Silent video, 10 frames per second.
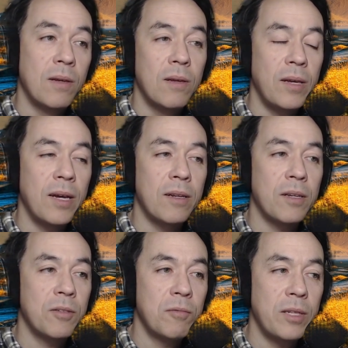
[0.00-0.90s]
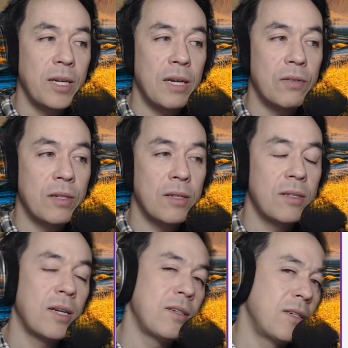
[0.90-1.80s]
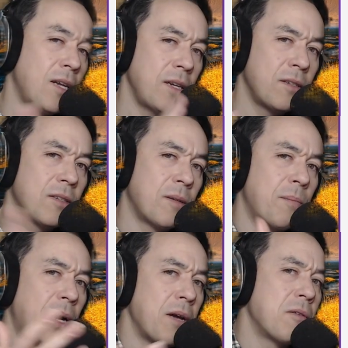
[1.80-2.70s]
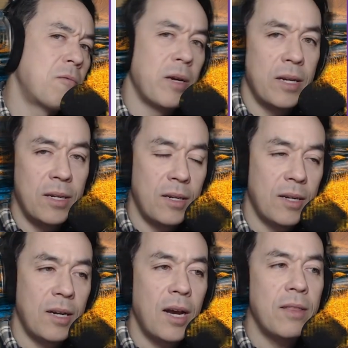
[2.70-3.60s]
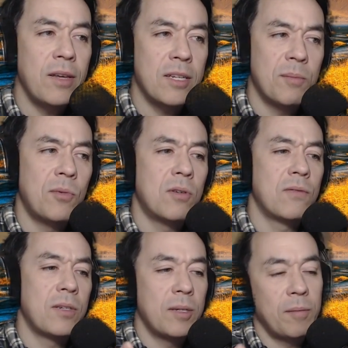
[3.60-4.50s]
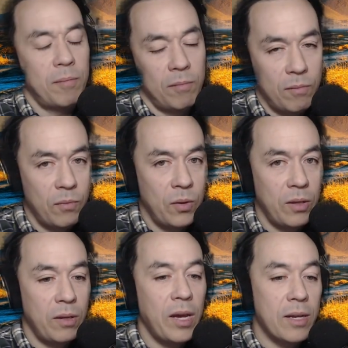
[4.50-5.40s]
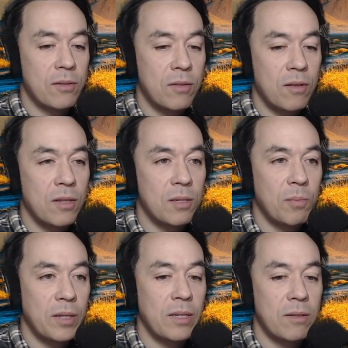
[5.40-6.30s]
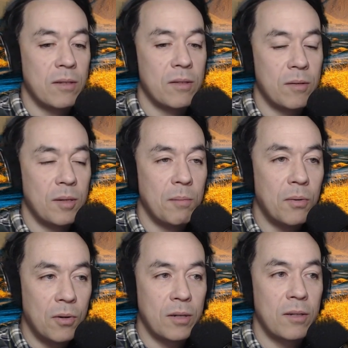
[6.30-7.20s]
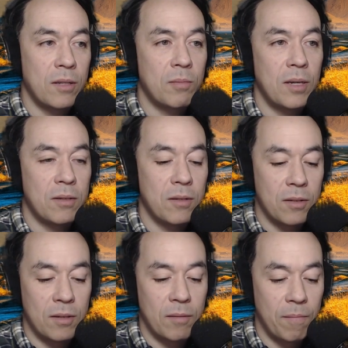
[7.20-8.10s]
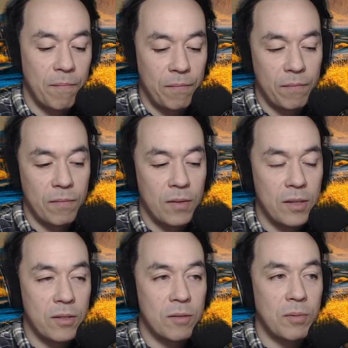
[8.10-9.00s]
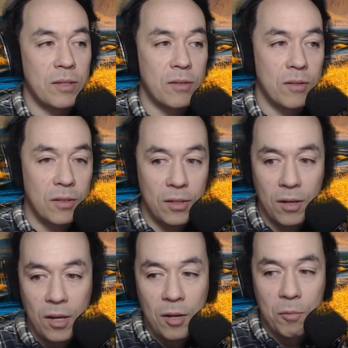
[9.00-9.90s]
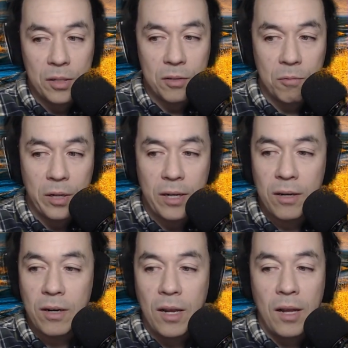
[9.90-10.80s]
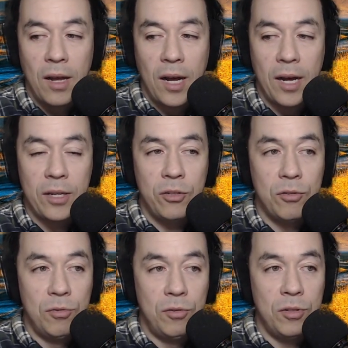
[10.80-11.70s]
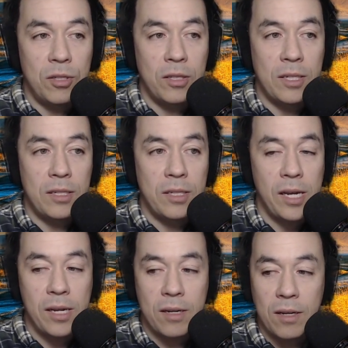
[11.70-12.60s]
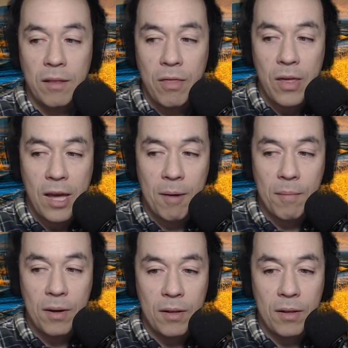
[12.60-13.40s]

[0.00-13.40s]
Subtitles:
yeah, it doesn't really have not just a by the way. I think it's more of a, yes, this place is important. This place is good, which is where I usually take them